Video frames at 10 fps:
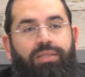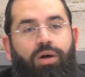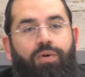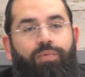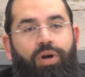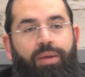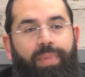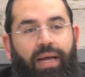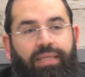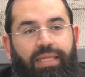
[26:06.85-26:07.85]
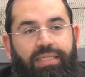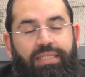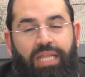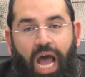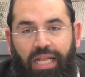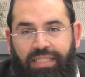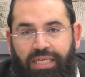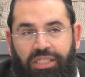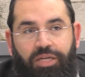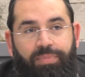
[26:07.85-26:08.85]
don't worry about it. It's not
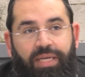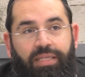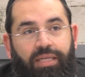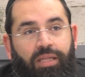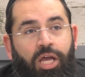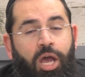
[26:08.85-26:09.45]
such a big deal.